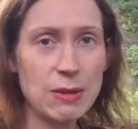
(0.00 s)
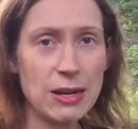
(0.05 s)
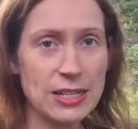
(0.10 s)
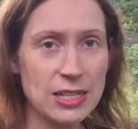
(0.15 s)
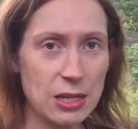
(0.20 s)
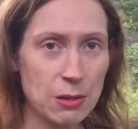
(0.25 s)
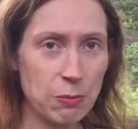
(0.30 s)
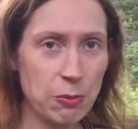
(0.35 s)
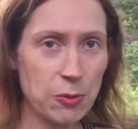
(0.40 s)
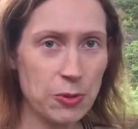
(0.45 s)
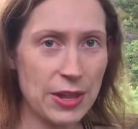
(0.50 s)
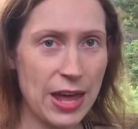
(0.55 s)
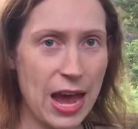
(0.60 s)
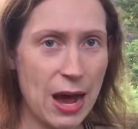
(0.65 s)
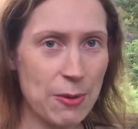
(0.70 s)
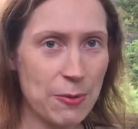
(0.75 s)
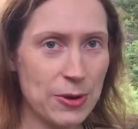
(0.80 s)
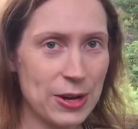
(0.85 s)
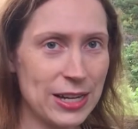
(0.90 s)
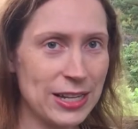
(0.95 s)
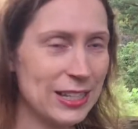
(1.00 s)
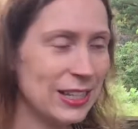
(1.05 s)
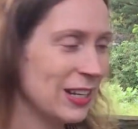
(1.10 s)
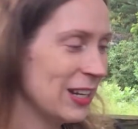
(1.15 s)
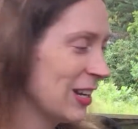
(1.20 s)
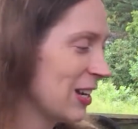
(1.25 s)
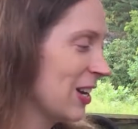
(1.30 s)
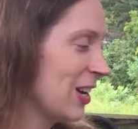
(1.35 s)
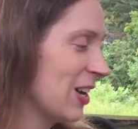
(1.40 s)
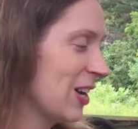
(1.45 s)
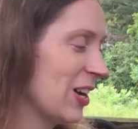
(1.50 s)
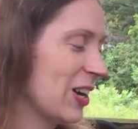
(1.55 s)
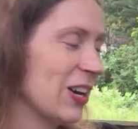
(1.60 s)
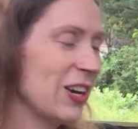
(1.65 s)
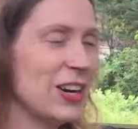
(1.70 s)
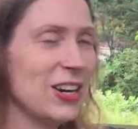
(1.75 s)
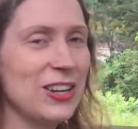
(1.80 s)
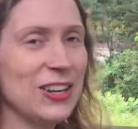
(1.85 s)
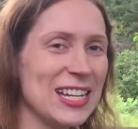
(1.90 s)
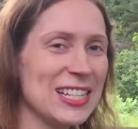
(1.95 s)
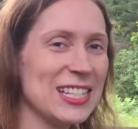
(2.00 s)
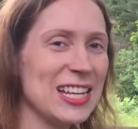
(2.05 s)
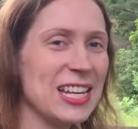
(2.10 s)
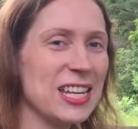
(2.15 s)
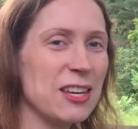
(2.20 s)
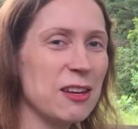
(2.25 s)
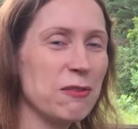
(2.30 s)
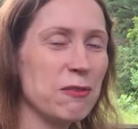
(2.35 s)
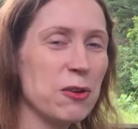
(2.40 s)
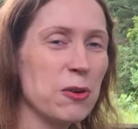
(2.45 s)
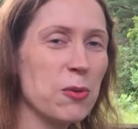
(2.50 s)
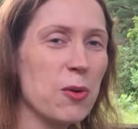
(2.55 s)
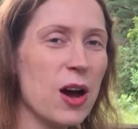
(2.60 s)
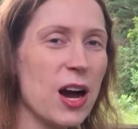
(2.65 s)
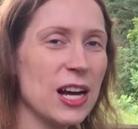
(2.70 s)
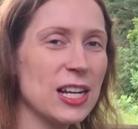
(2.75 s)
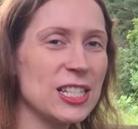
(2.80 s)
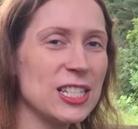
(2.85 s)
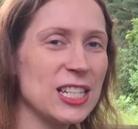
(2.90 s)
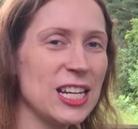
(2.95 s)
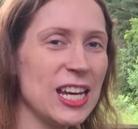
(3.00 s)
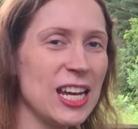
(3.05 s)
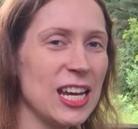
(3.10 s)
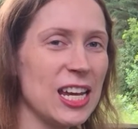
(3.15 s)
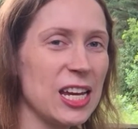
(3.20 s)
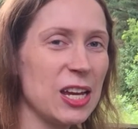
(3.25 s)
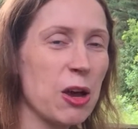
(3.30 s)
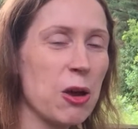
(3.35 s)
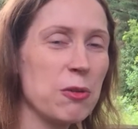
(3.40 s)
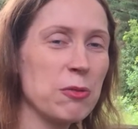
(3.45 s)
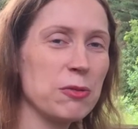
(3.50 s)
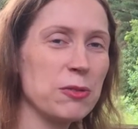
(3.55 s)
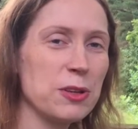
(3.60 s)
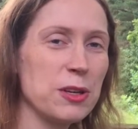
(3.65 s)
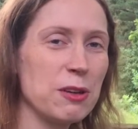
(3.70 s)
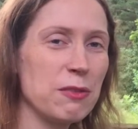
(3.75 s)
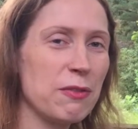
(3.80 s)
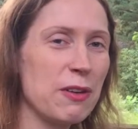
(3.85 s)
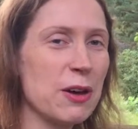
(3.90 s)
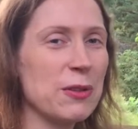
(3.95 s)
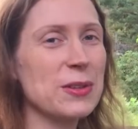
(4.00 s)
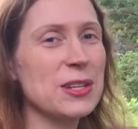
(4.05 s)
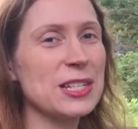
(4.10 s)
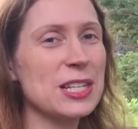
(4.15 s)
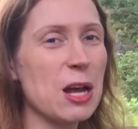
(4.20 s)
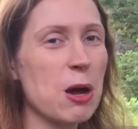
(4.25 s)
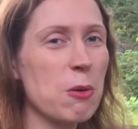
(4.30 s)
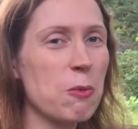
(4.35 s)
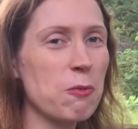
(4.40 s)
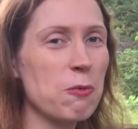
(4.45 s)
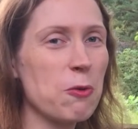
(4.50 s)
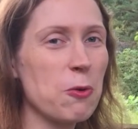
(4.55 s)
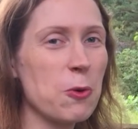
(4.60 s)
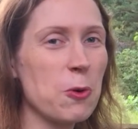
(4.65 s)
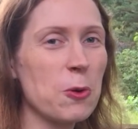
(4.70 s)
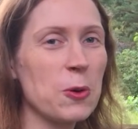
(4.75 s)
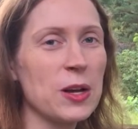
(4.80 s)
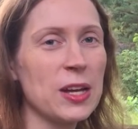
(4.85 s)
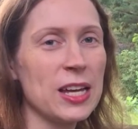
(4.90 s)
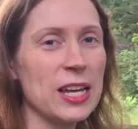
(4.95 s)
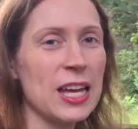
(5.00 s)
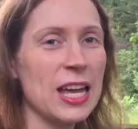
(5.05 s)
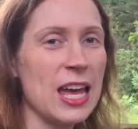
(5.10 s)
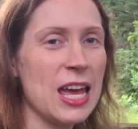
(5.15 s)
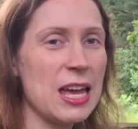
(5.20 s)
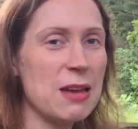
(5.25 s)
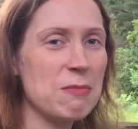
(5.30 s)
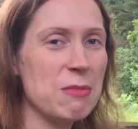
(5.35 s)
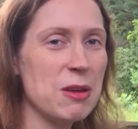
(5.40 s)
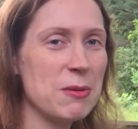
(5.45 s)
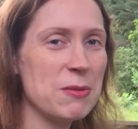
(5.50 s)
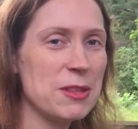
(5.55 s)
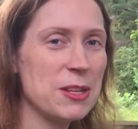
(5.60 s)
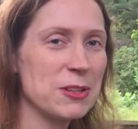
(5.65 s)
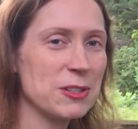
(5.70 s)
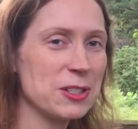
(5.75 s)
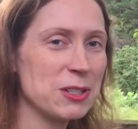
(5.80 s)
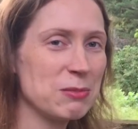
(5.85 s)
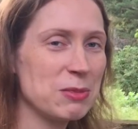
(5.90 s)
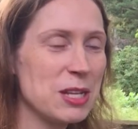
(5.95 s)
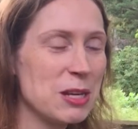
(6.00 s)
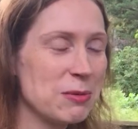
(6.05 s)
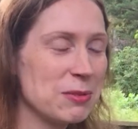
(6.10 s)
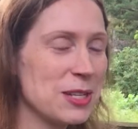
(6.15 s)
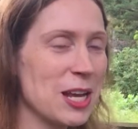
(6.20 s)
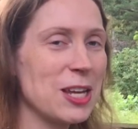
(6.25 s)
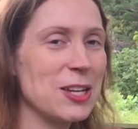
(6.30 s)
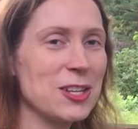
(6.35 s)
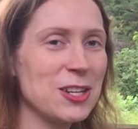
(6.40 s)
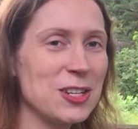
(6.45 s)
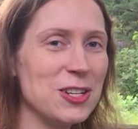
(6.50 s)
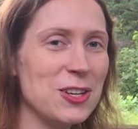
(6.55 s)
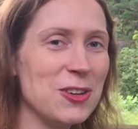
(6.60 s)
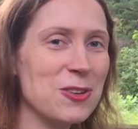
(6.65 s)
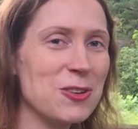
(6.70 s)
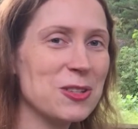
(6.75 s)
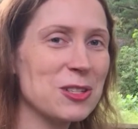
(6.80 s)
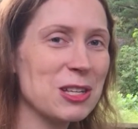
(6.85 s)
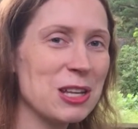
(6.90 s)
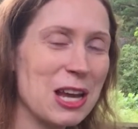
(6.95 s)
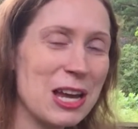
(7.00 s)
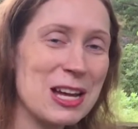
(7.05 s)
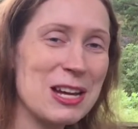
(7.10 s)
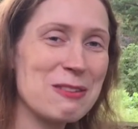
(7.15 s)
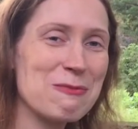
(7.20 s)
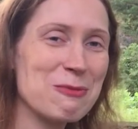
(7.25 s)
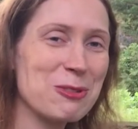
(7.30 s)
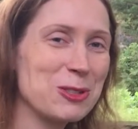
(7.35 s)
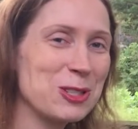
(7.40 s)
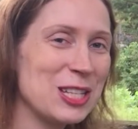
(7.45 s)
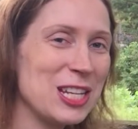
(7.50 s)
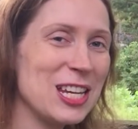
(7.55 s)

So that's my tip on that one. Alright guys, thank you for watching. Hopefully you found this helpful, and maybe there's some tips that you can use,